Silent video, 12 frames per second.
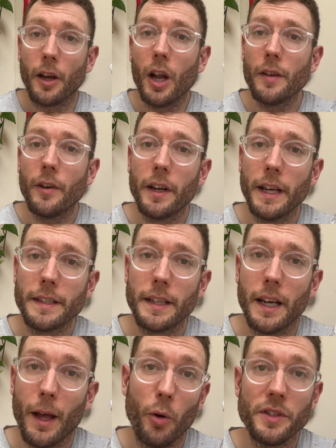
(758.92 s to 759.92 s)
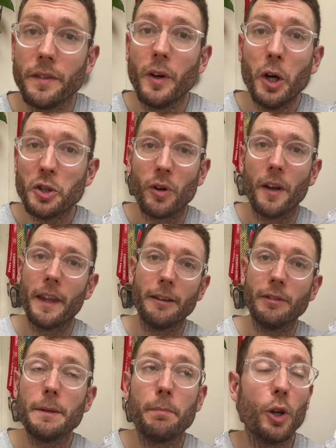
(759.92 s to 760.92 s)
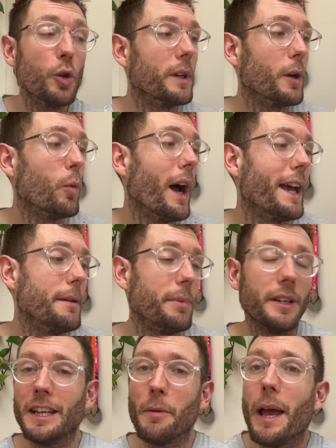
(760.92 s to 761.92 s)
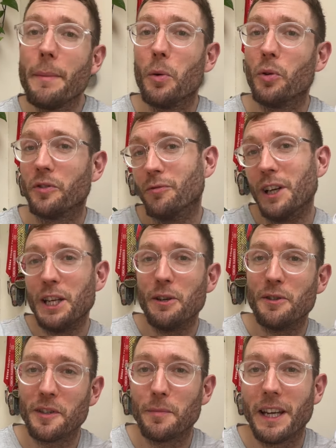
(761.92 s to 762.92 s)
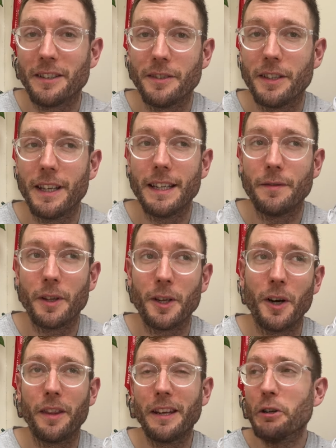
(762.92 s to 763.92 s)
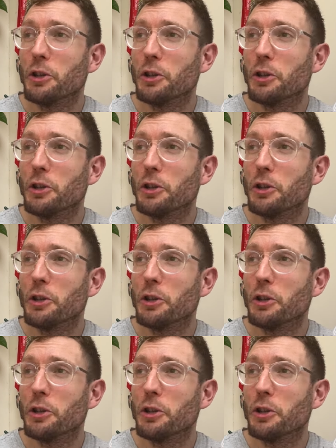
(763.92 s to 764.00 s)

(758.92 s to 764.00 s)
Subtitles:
Early verdict, that wasn't the first run that really blew me away, but you know, maybe I wasn't really using the Spectur today for the kind of thing I